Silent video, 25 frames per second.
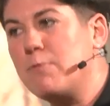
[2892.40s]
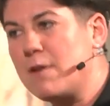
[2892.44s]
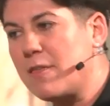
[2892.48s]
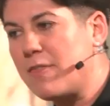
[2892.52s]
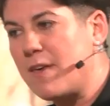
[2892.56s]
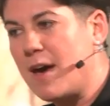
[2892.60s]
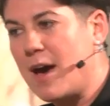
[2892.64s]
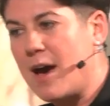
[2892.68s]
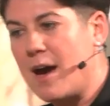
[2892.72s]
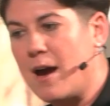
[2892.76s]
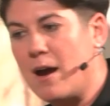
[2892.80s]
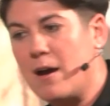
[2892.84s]
with
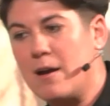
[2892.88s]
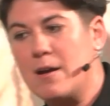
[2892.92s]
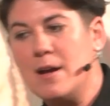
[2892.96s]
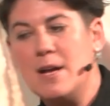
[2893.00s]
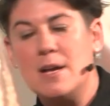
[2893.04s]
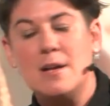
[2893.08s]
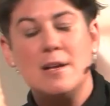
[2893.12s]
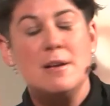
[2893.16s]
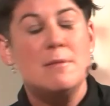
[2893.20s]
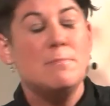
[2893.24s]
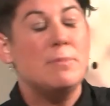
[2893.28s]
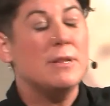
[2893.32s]
our
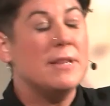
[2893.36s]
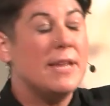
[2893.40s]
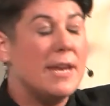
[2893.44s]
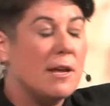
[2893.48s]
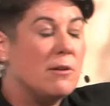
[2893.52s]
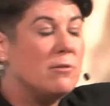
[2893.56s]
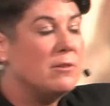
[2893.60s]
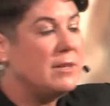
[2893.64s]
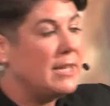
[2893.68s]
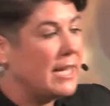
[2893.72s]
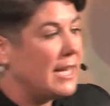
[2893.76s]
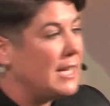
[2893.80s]

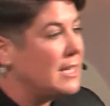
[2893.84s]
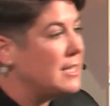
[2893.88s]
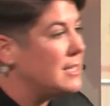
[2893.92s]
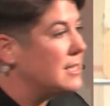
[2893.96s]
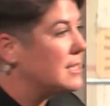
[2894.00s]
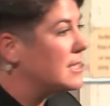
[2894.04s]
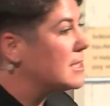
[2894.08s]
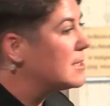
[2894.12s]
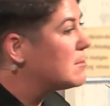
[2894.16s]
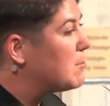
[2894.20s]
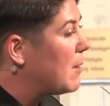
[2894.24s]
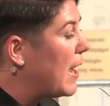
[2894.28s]
political
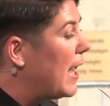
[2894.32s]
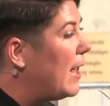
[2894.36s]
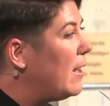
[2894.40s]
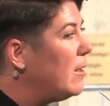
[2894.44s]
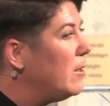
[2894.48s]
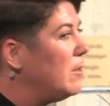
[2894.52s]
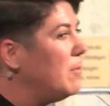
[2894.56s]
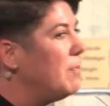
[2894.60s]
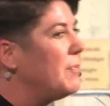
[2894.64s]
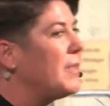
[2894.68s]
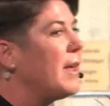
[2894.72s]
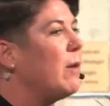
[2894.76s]
leaders as
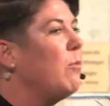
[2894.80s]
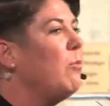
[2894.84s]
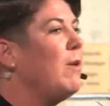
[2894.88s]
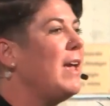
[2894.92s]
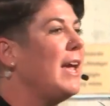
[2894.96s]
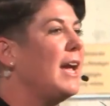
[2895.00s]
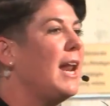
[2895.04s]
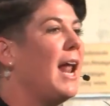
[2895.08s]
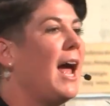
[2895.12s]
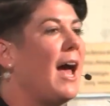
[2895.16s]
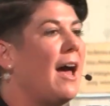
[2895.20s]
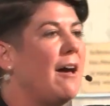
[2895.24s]
well, then we
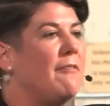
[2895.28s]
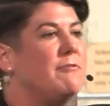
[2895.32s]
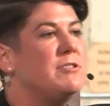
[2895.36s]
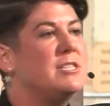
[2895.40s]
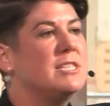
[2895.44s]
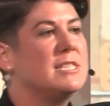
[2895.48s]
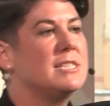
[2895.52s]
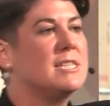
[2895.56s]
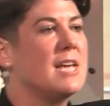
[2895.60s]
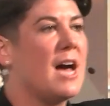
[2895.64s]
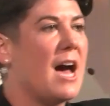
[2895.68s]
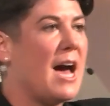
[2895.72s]
can have
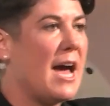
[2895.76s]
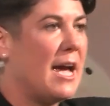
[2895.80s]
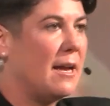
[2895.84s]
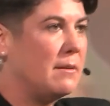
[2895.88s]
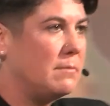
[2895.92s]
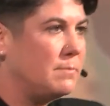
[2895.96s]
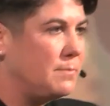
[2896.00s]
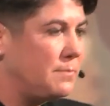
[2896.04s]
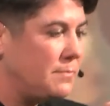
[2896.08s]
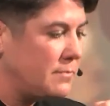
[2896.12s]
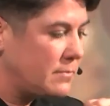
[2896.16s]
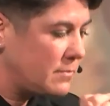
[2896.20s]

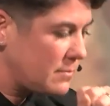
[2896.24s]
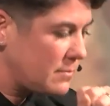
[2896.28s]
design